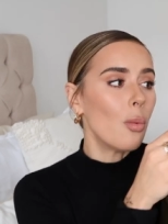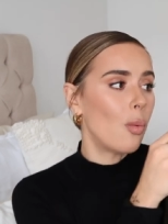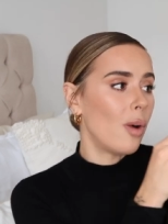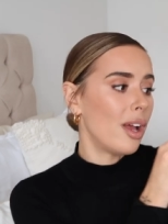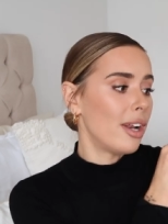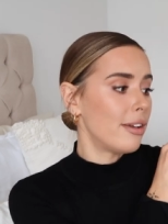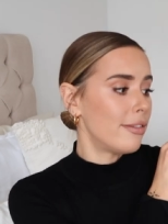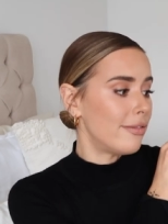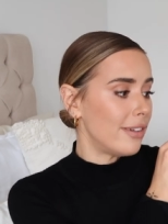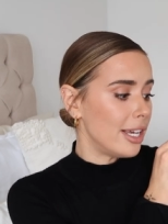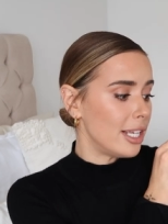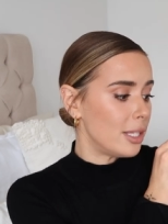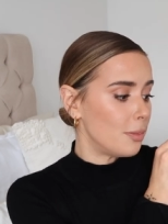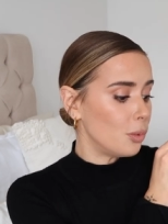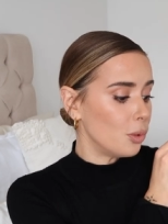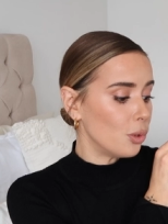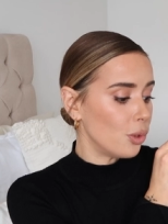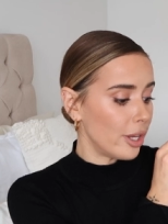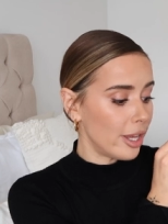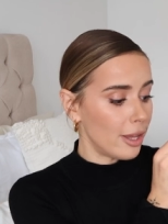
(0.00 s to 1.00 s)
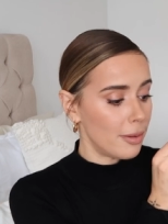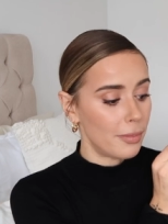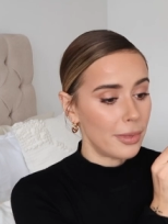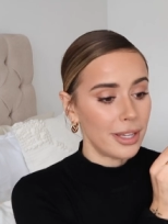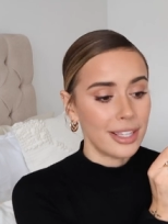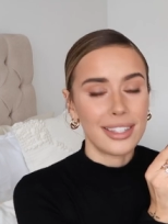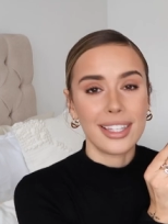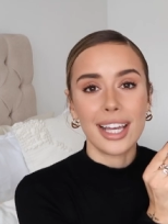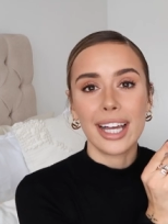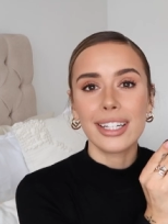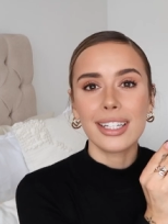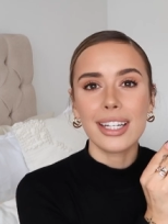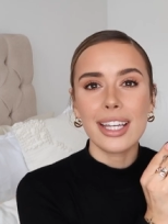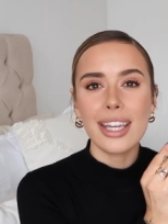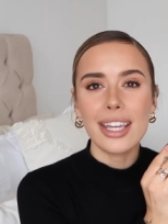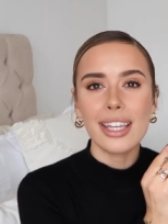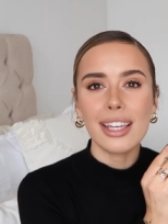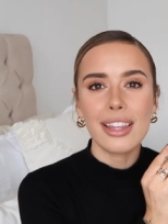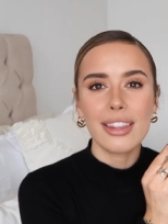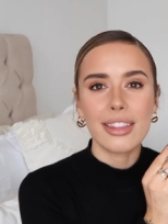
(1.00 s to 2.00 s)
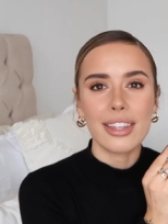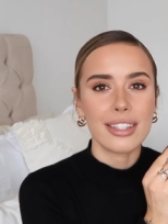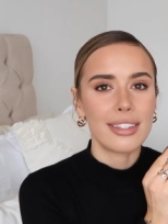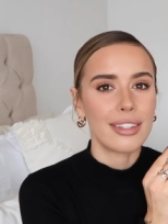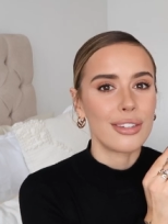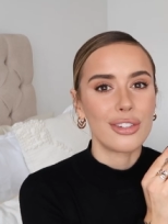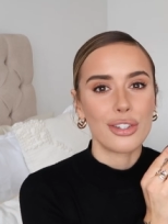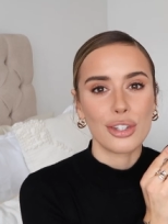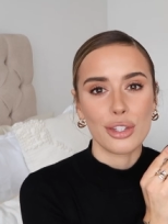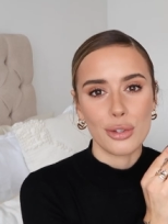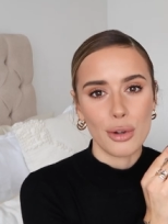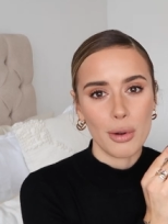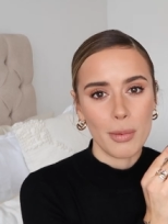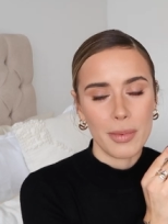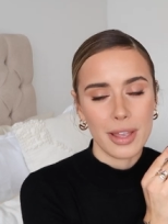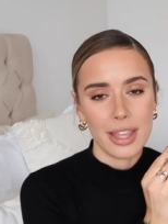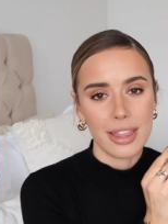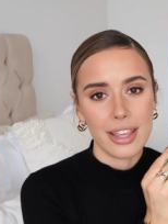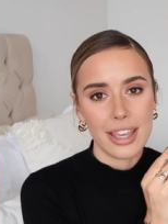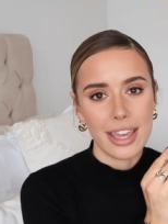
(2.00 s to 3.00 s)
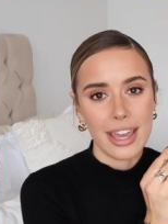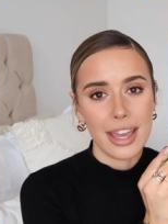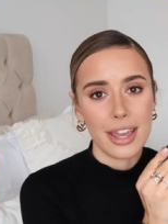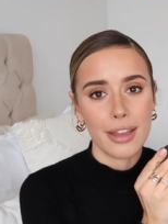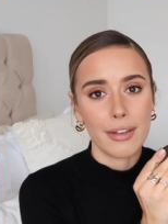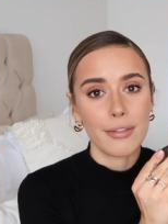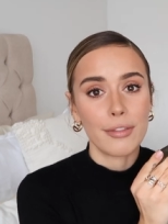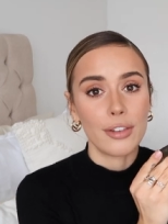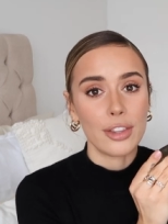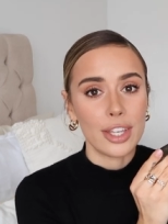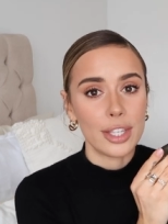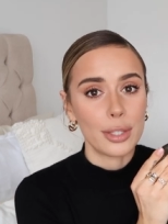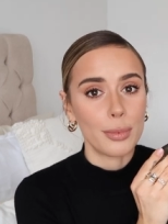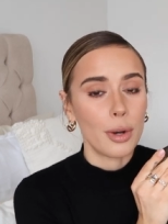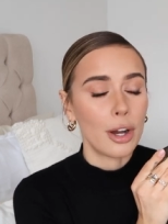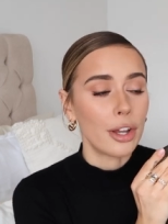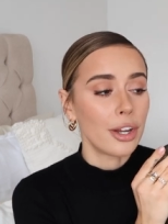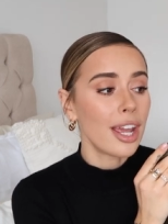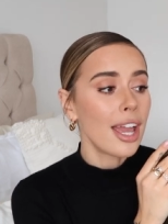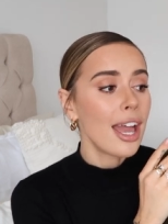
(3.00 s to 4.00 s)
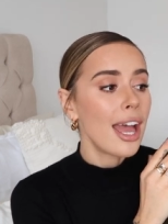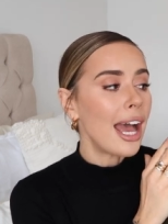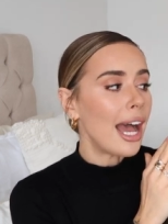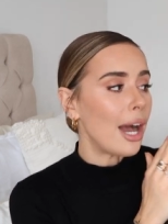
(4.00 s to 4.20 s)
when I first bought it. But sadly, this has just not been the year for this one.